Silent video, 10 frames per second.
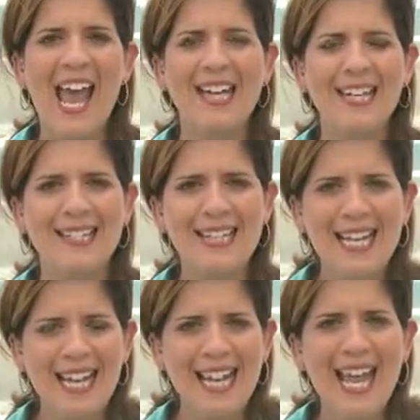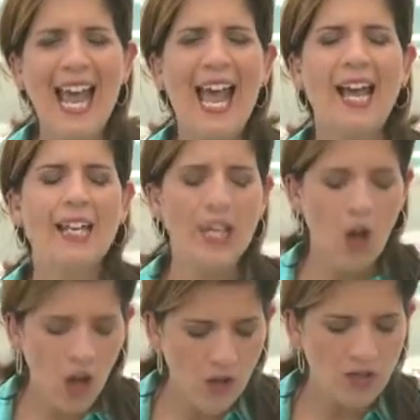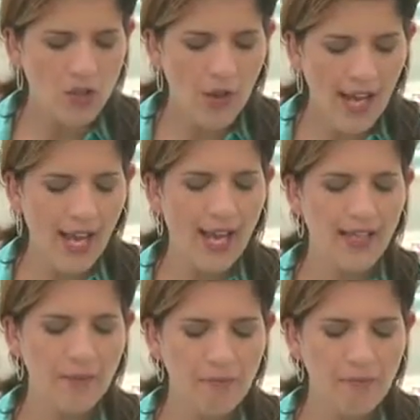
and his knee, and he also had